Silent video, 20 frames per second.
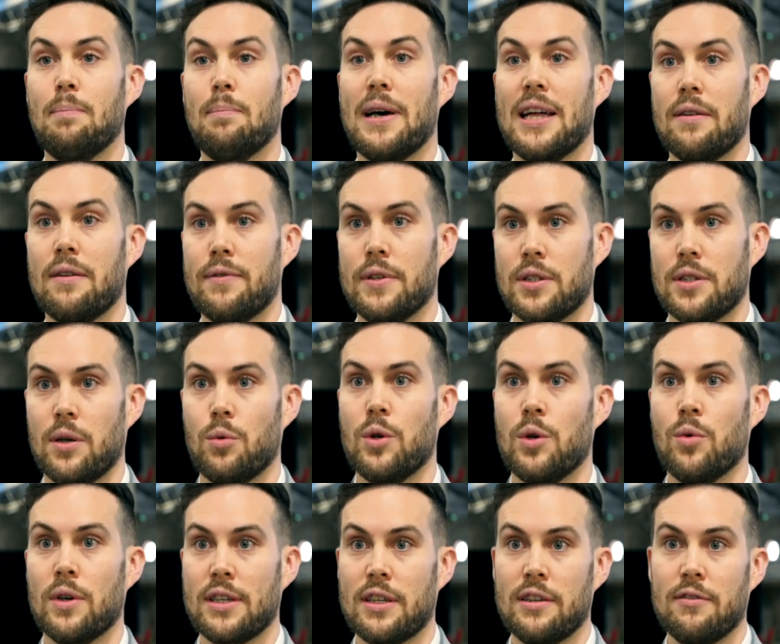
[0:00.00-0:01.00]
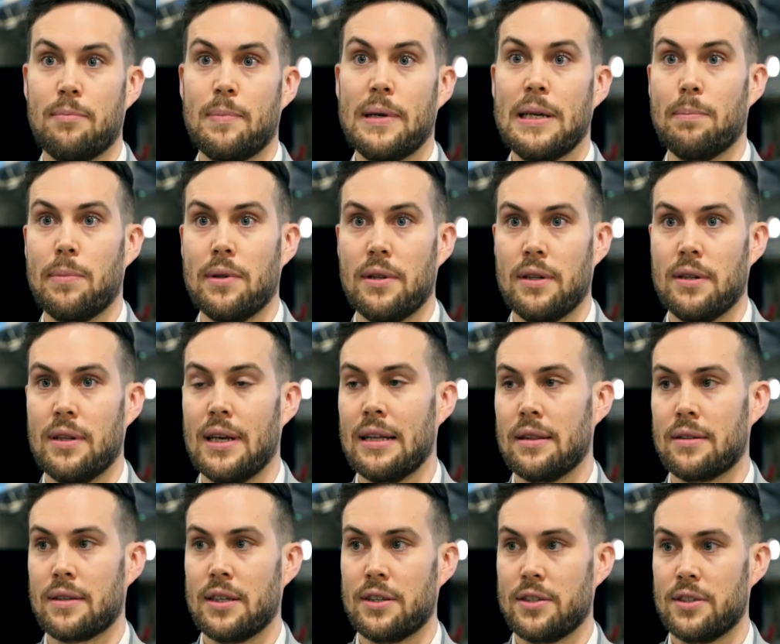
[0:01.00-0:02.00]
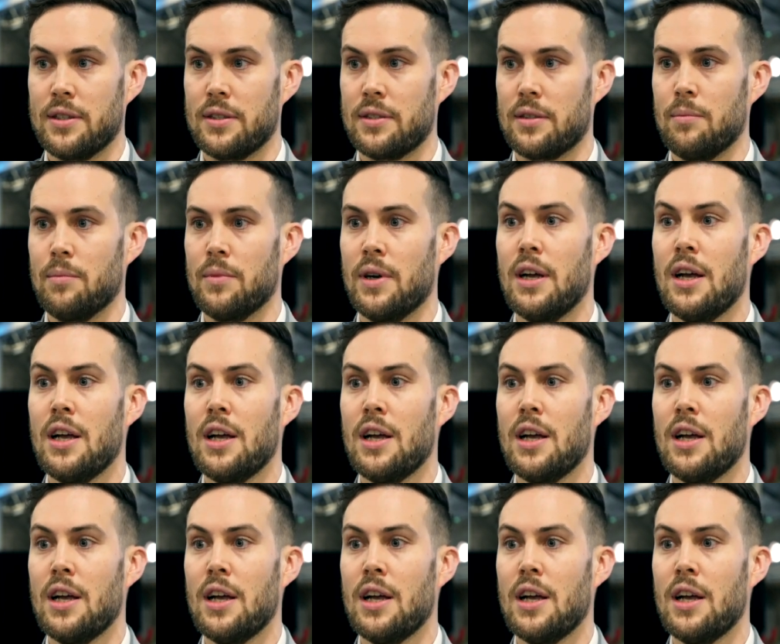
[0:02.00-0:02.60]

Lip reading: benefits that we want to give people in the healthcare system.